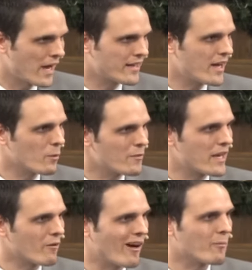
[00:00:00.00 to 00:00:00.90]
I can tell you one
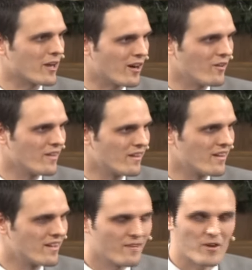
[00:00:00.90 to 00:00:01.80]
thing that will help it out
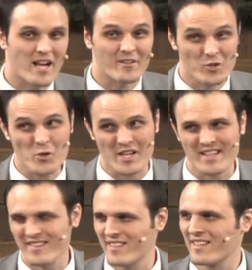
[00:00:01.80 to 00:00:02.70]
if you're not doing
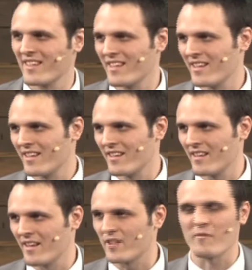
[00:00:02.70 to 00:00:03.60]
it
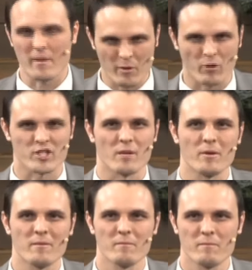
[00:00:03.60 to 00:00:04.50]
is family worship.